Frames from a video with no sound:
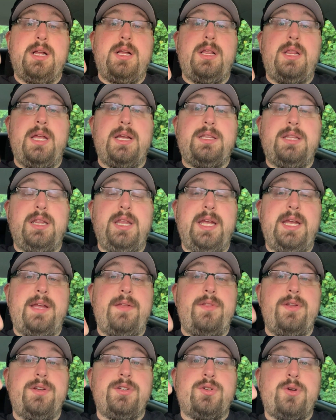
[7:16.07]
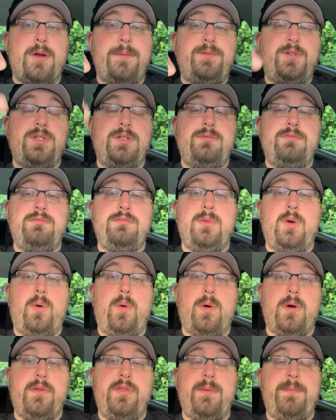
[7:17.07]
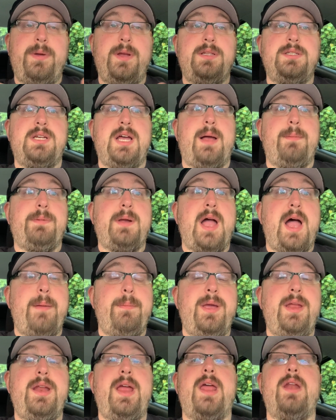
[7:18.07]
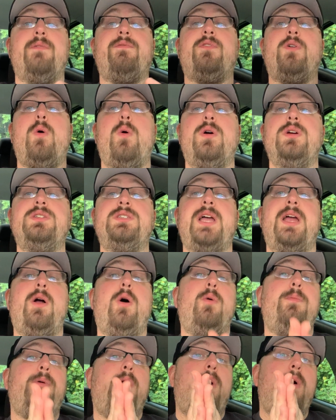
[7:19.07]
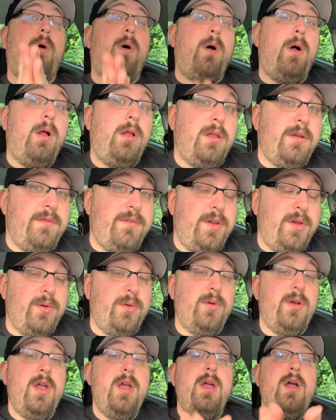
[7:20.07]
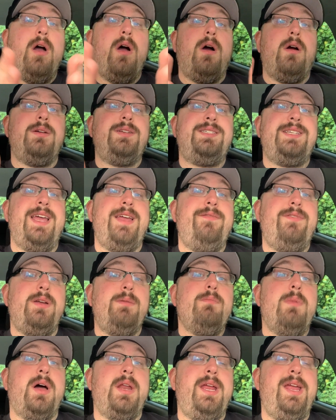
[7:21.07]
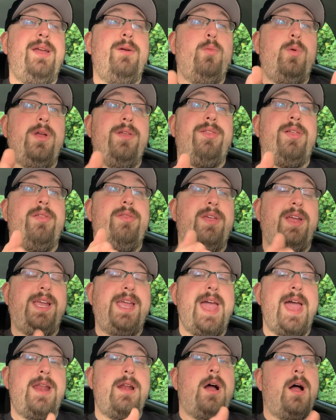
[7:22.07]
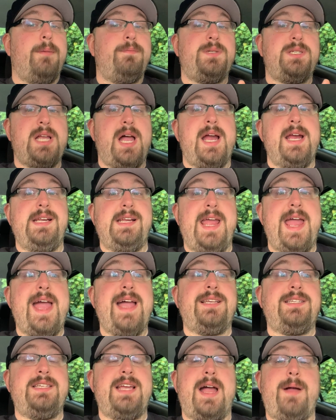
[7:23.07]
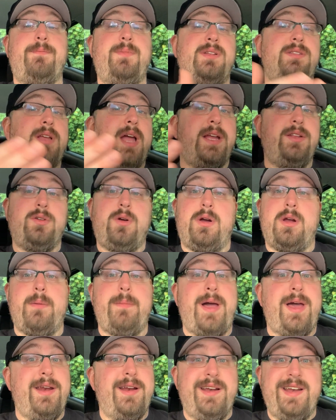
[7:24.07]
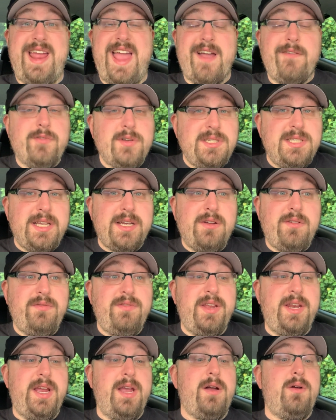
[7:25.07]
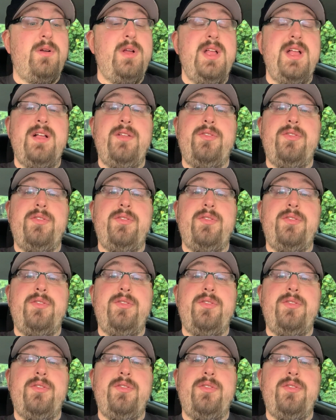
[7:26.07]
click the link in the description or in the pinned top comment. And of course, I hope all of you are saving money with the Get Upside gas app. I talk about it in every single video.